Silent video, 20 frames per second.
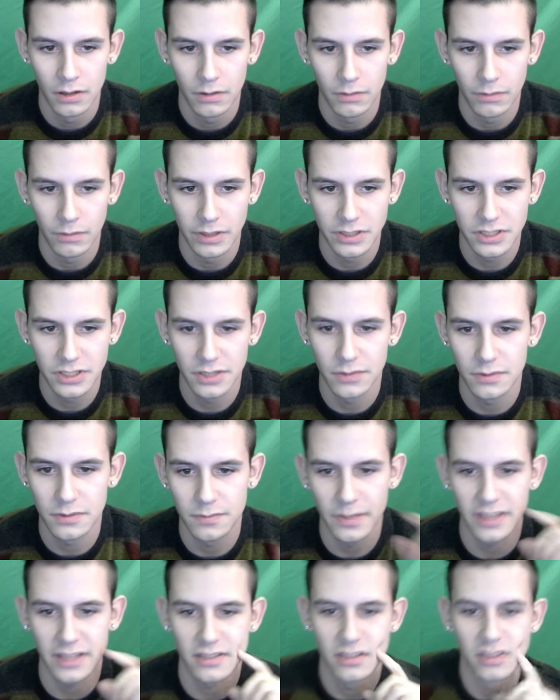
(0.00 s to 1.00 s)
when she was
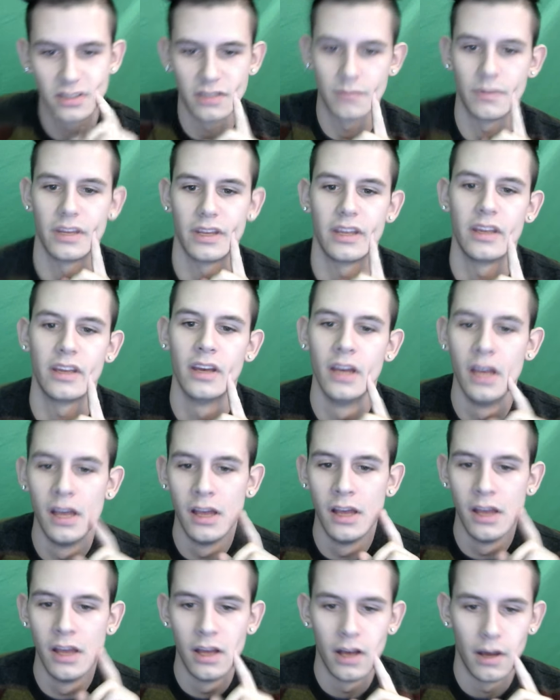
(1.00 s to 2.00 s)
messaging me
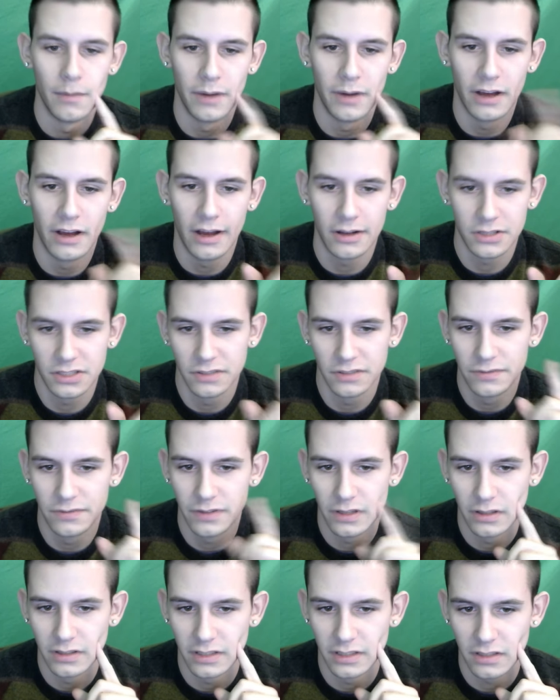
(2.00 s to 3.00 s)
about how she
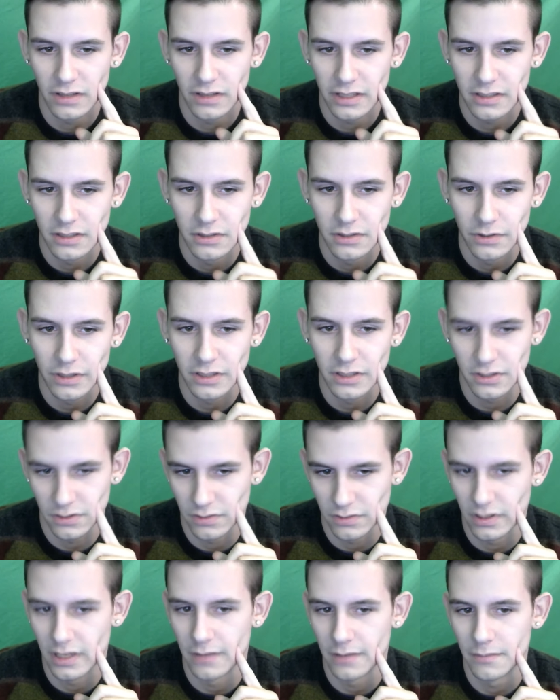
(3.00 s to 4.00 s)
felt neglected during a
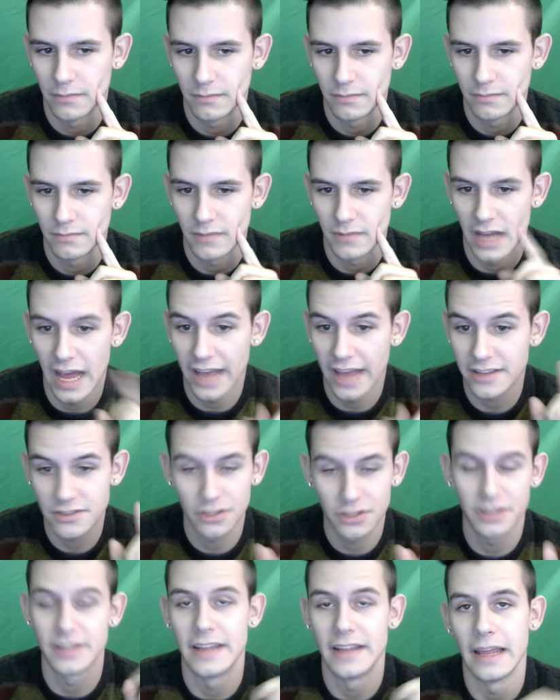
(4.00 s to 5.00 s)
stream, I asked
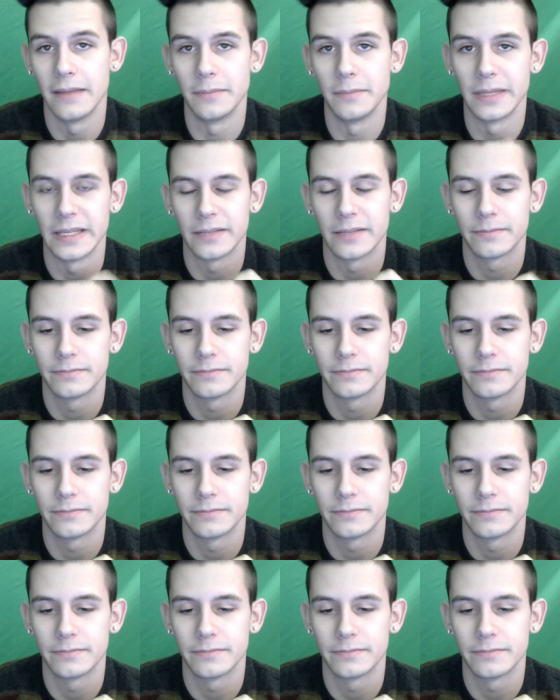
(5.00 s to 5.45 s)
her to date me.